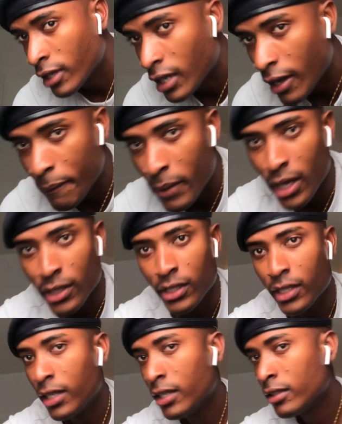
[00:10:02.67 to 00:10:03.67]
cap badge
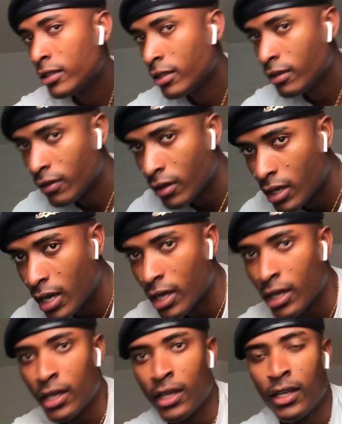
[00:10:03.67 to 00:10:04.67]
in it and all that.
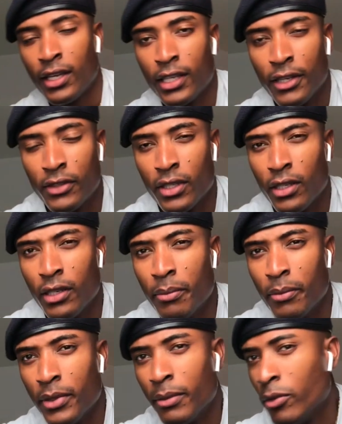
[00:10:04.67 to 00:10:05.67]
Gives it a little
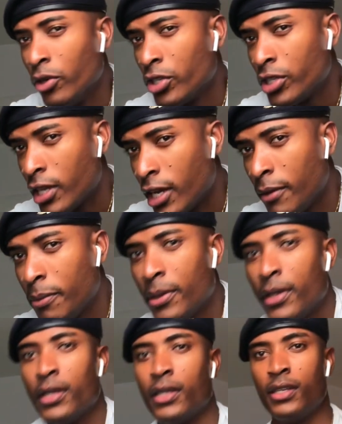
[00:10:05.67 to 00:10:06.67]
bit more shape
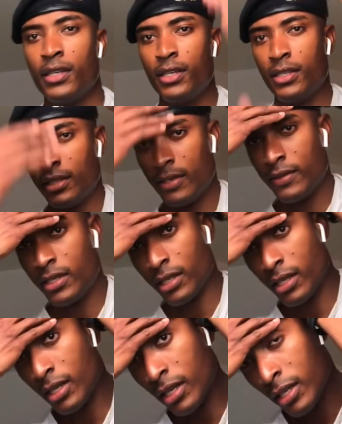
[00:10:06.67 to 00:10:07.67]
and everything
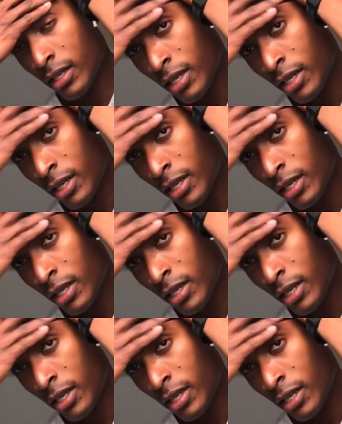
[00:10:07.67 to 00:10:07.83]
like that.